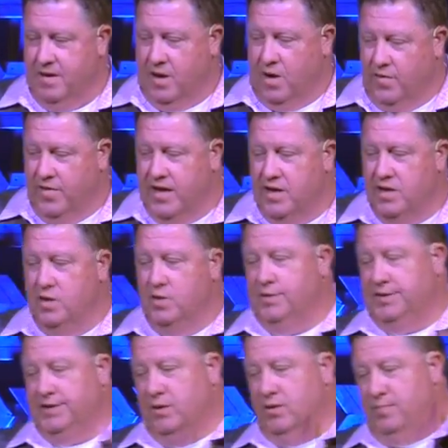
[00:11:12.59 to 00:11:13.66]
All they knew
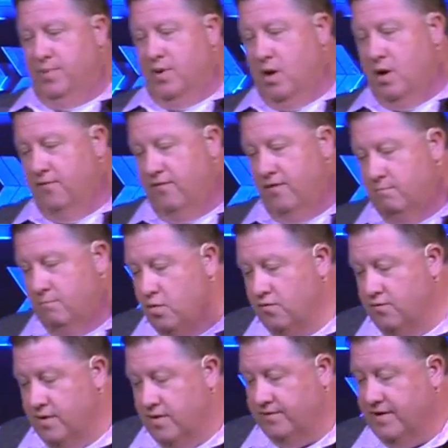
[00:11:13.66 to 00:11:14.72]
is they were part of a
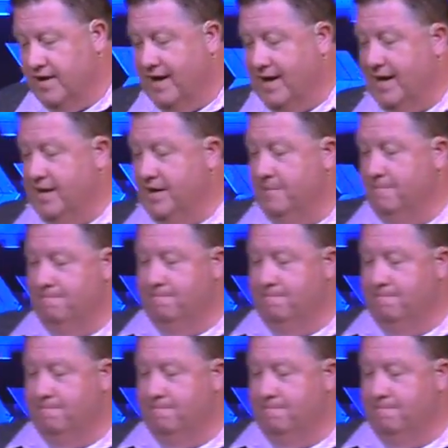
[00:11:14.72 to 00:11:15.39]
movement of God.